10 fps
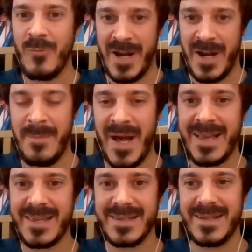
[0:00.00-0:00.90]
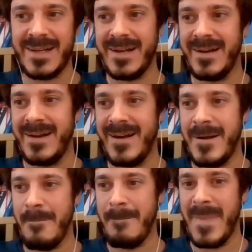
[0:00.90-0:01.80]
I'm back.
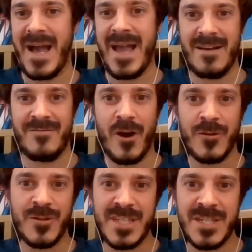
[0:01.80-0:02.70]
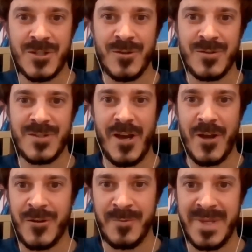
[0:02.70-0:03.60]
I have other teachers
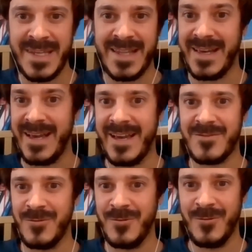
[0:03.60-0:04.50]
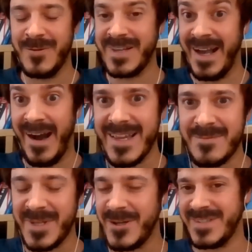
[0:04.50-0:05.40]
under me that I have to guide
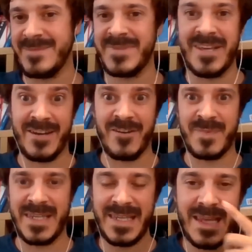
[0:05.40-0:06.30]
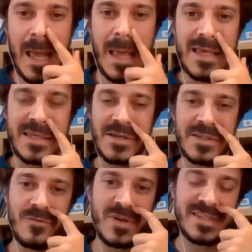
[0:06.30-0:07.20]
because I'm the head of PE. So
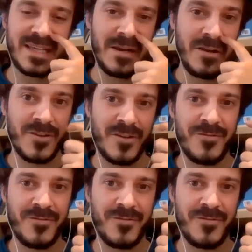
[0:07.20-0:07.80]
there was like a lot of